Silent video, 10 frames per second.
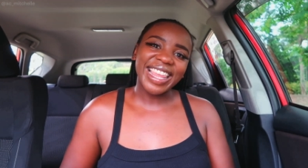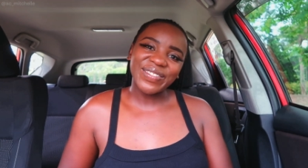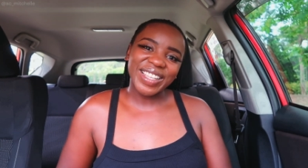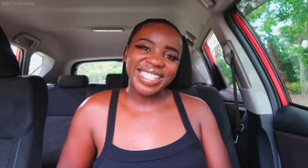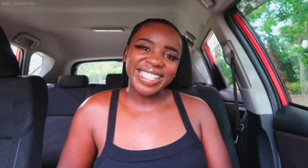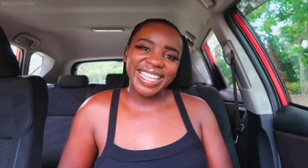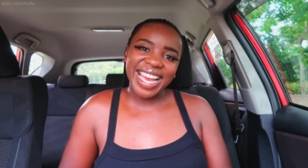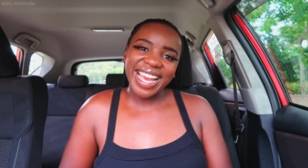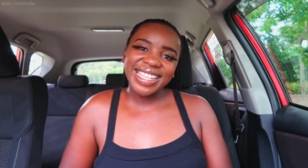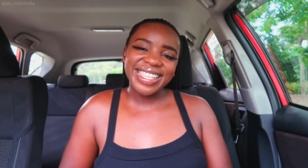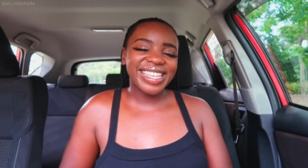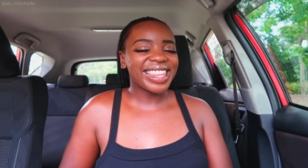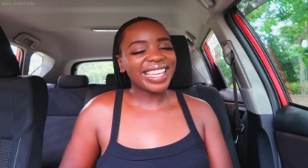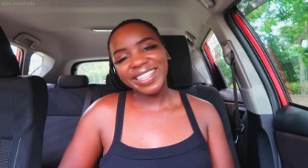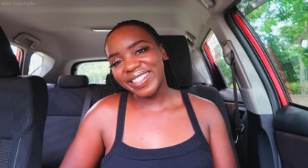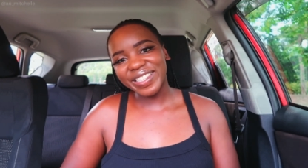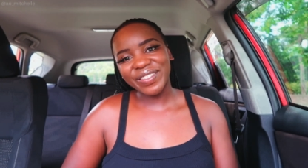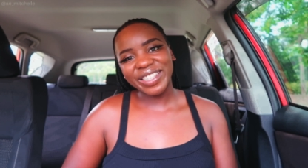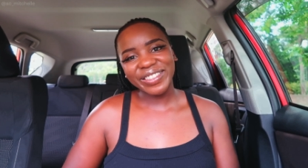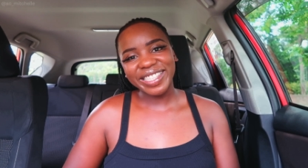that being said, guys, thank you so
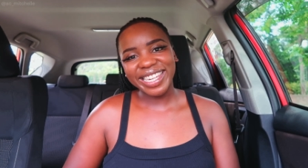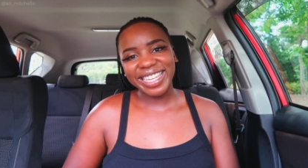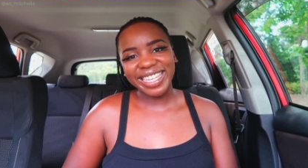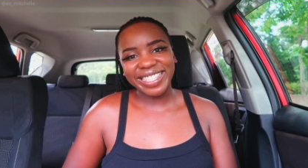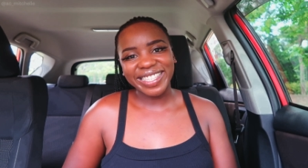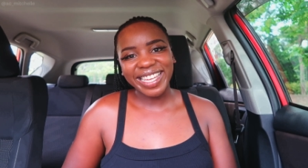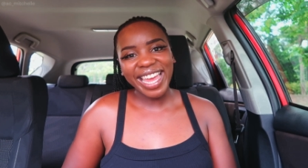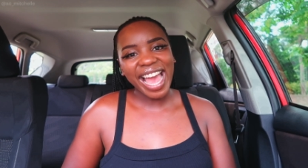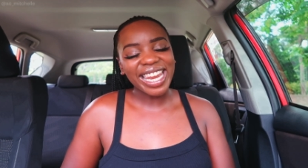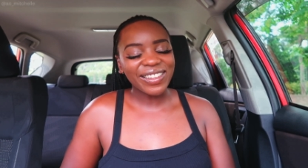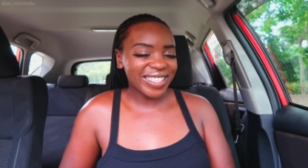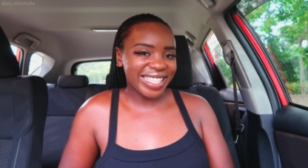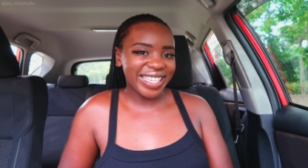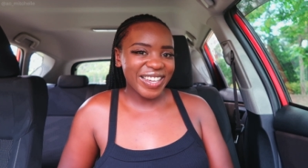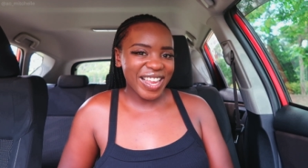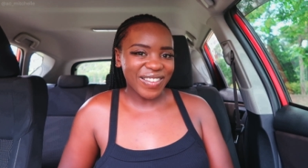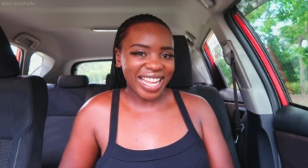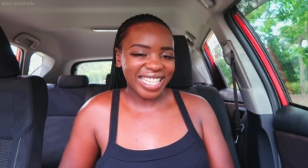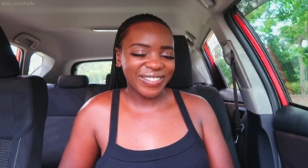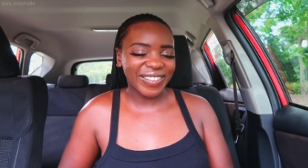much for tuning in today, and I will see you in my
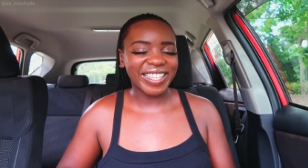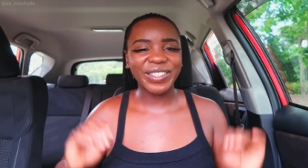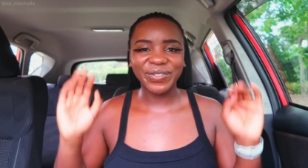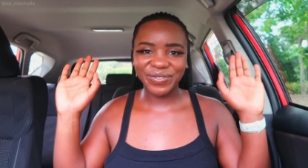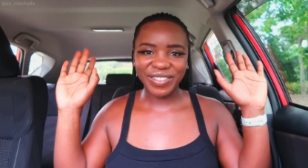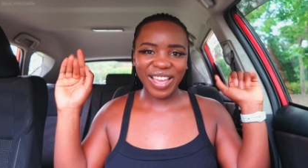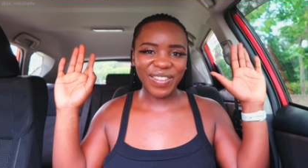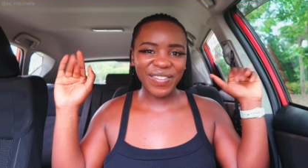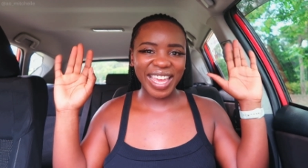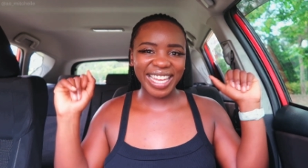next video. Bye